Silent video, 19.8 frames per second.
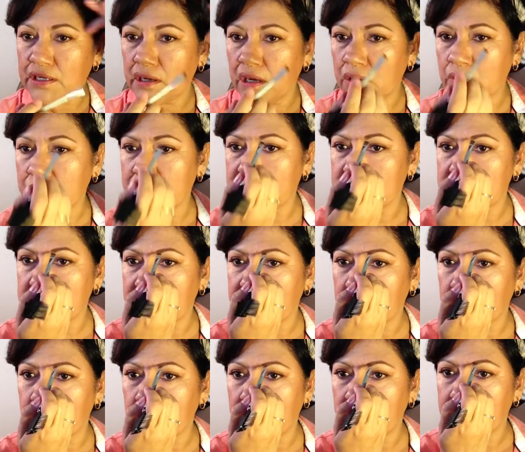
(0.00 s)
always like
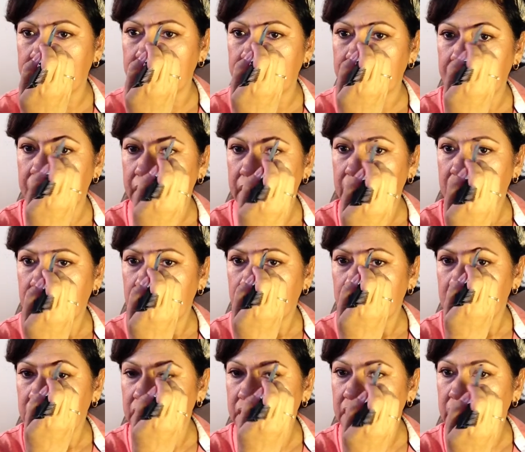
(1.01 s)
rub,
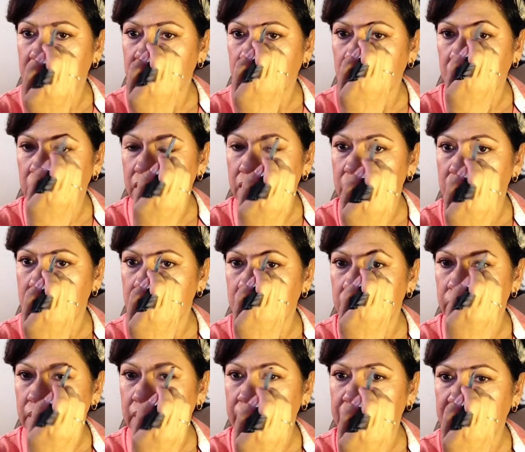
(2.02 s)
you know,
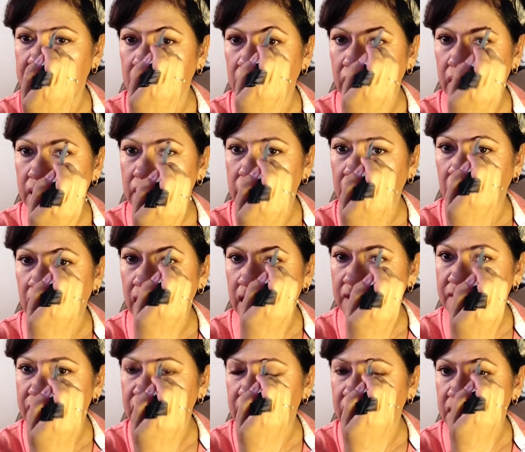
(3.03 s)
rub it
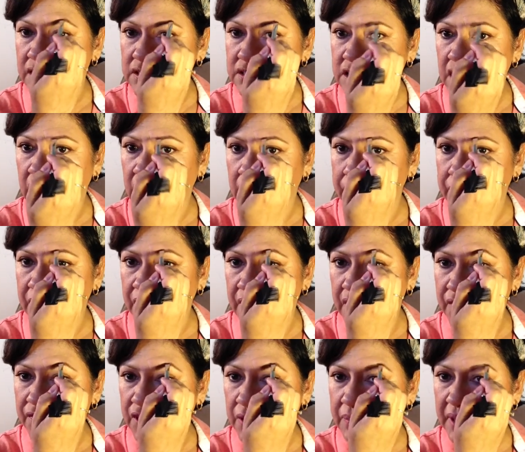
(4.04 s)
off on top there
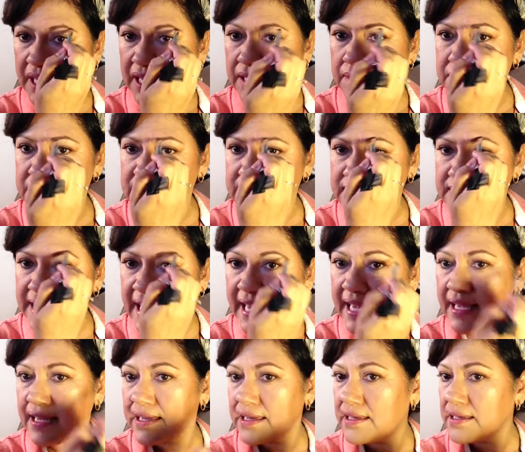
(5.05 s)
if you make a
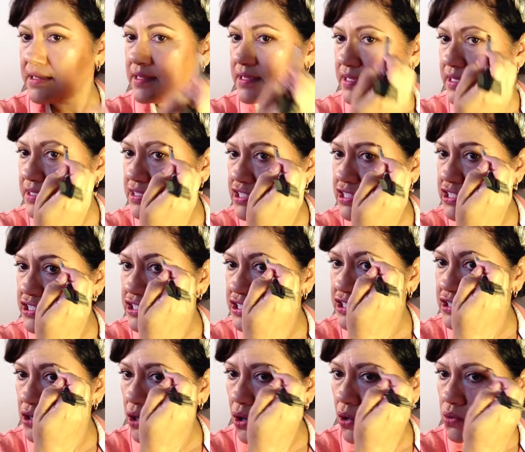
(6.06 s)
mistake. It's
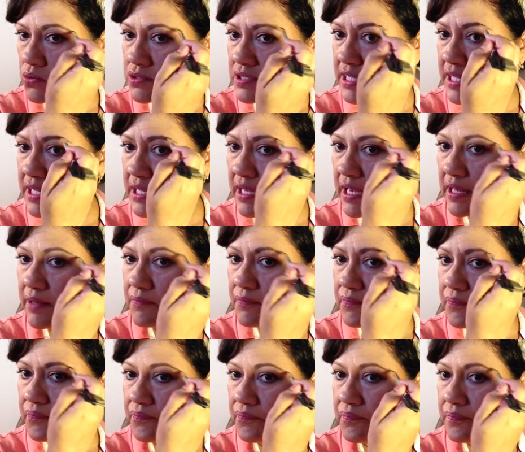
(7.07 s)
only
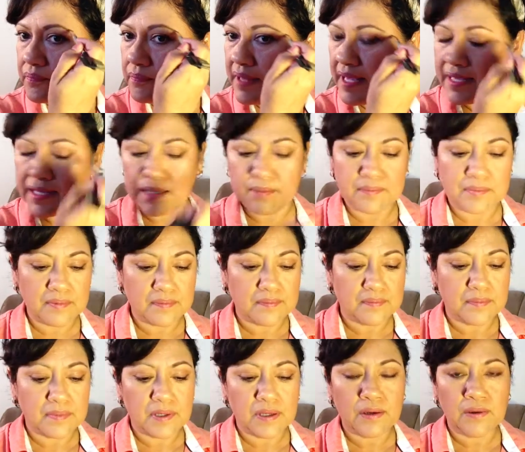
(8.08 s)
makeup,
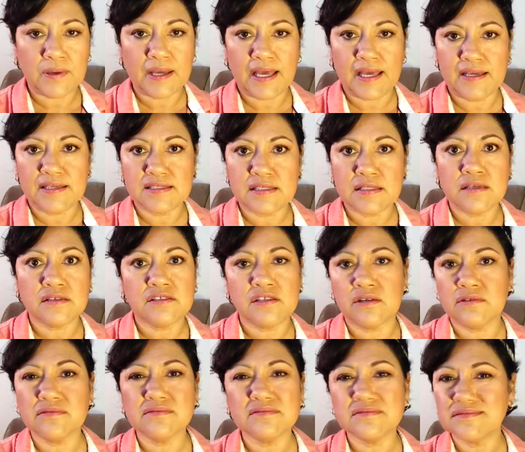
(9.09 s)
okay? So
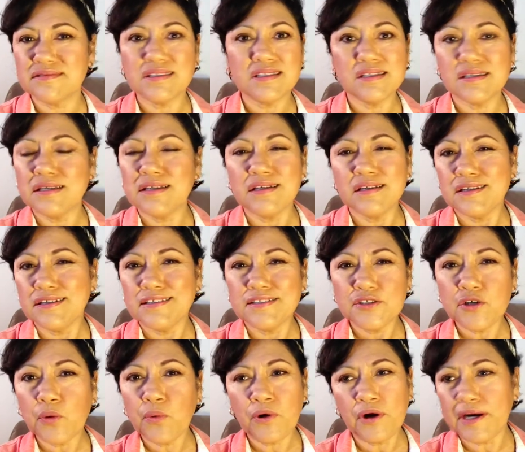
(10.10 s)
don't
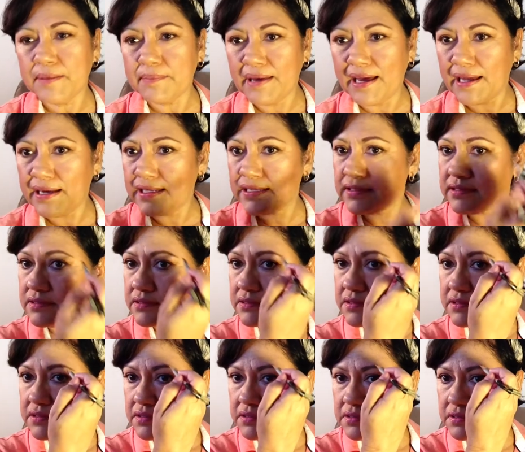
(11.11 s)
don't worry about it,
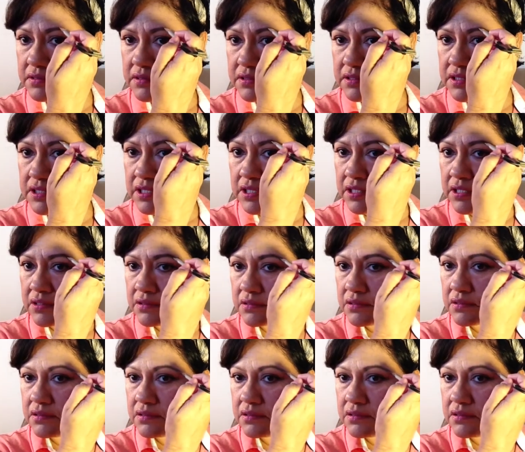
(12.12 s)
you know.